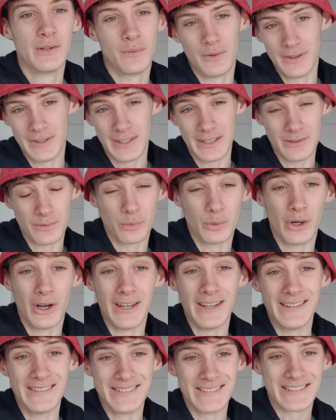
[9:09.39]
These were
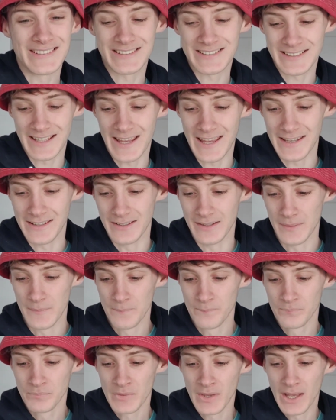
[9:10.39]
in sin.
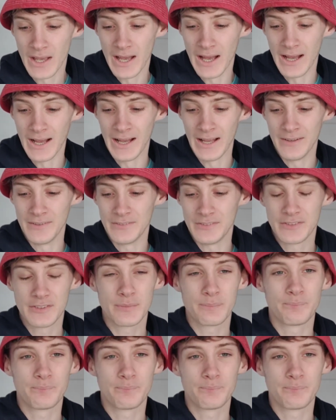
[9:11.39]
And